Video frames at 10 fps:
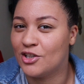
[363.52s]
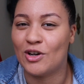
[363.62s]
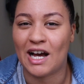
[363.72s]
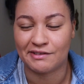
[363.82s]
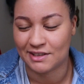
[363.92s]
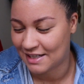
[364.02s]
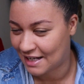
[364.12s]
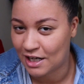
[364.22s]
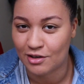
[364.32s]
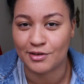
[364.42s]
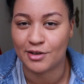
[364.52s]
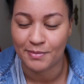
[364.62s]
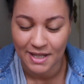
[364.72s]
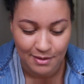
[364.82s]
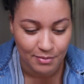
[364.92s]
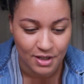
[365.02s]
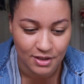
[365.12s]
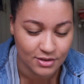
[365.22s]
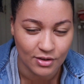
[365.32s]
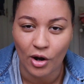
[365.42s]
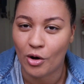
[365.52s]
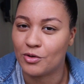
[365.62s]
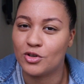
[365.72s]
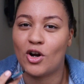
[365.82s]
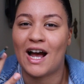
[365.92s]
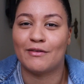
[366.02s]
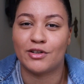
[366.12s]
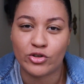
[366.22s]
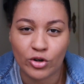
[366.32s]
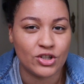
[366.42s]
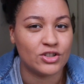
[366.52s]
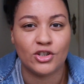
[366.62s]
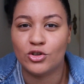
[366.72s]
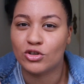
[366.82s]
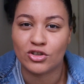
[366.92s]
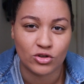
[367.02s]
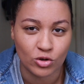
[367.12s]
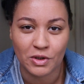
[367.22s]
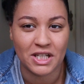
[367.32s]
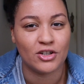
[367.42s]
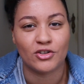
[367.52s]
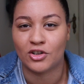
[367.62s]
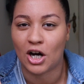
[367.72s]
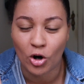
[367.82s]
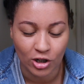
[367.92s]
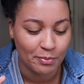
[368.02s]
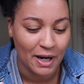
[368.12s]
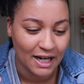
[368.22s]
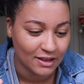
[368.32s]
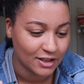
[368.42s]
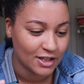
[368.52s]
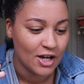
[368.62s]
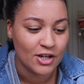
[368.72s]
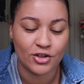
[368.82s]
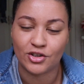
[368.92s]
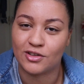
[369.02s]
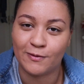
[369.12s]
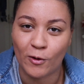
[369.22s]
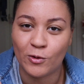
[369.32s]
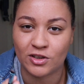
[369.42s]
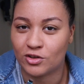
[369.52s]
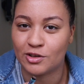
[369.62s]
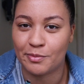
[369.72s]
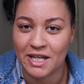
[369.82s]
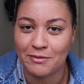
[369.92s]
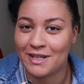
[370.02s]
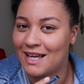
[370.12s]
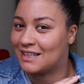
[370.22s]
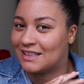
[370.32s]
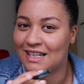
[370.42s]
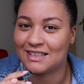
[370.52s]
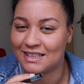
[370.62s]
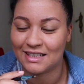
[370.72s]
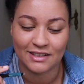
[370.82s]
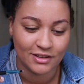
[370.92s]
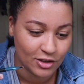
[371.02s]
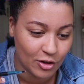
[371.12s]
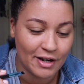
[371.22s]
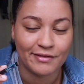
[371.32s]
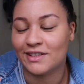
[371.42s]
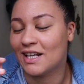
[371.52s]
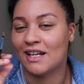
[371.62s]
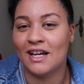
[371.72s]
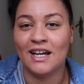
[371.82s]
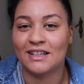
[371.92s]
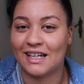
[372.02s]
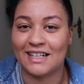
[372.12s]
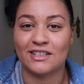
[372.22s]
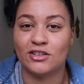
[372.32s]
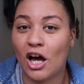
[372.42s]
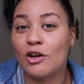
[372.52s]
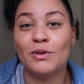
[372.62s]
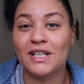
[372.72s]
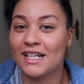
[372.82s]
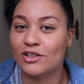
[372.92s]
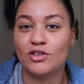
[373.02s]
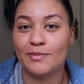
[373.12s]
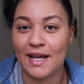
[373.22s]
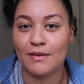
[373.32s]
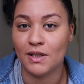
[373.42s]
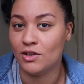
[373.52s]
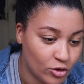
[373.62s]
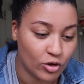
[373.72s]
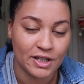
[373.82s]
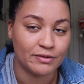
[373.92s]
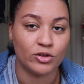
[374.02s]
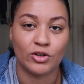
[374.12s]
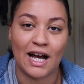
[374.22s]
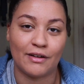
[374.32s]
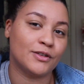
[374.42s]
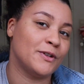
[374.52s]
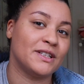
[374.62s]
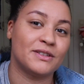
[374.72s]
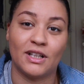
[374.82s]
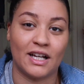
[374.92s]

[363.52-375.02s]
You have to take care of your baby. So you don't have a choice. You just do it. You're an autopilot. You're just focused on the baby and that's it. You know, everything that is not related to the baby, you don't even look after it.